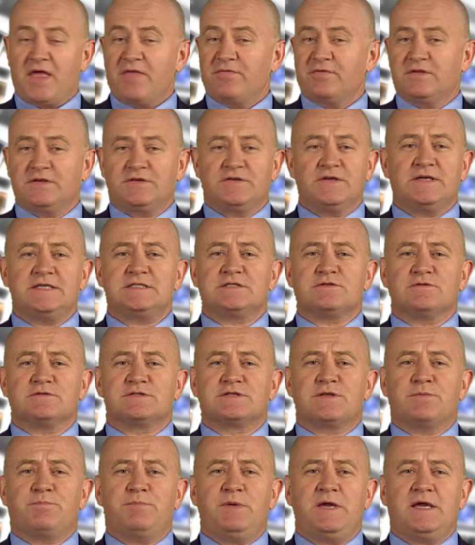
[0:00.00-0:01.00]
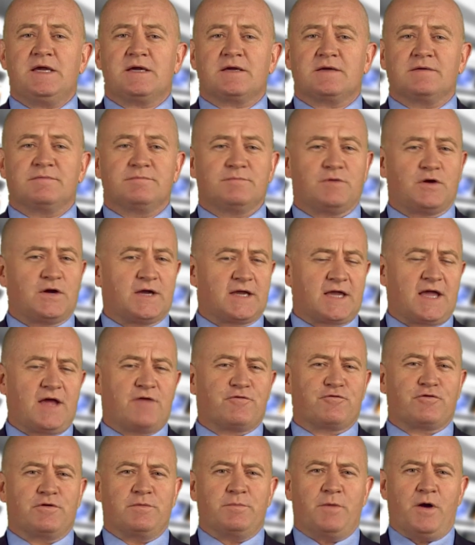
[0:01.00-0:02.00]
The diesel's the pick by a
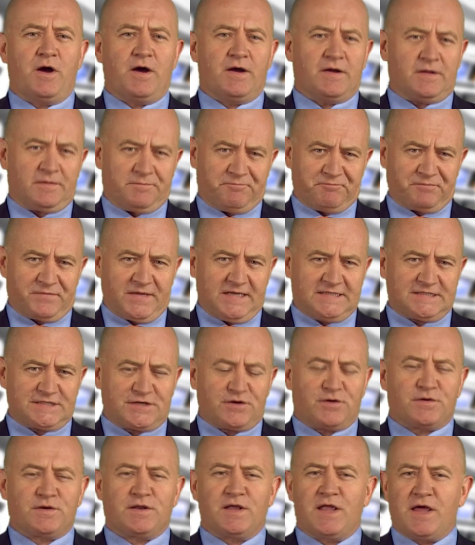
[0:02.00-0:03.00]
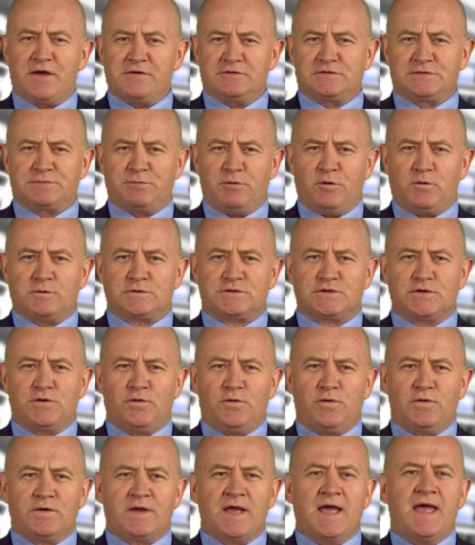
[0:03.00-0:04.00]
country mile. It's got loads more
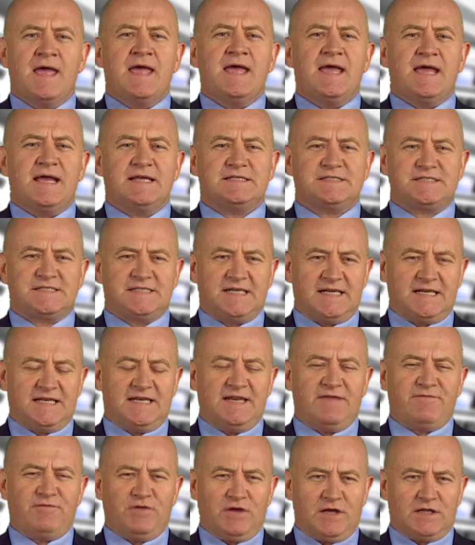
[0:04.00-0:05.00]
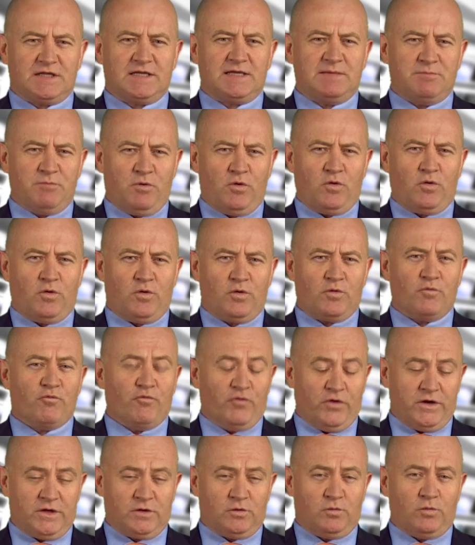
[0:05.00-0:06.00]
torque and significantly more
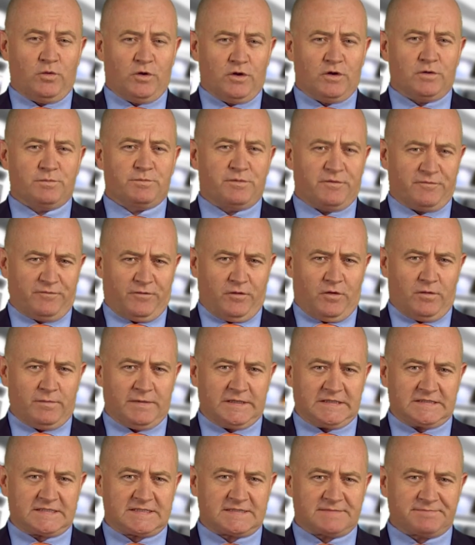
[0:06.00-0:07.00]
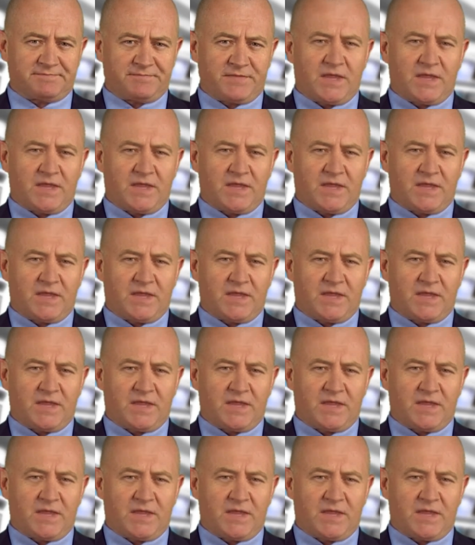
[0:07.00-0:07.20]
real-world performance.